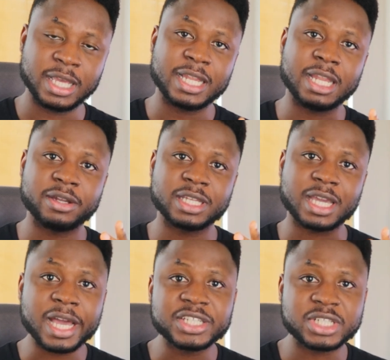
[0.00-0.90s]
Now the
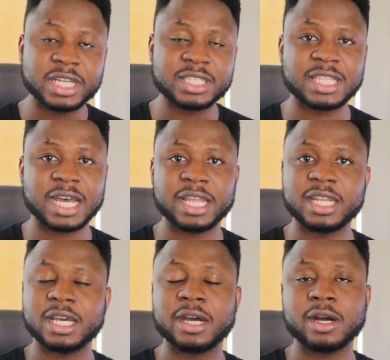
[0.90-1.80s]
catch here is that
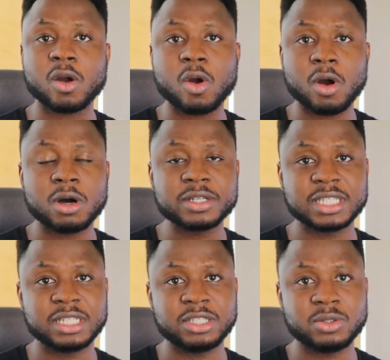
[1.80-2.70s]
calls in the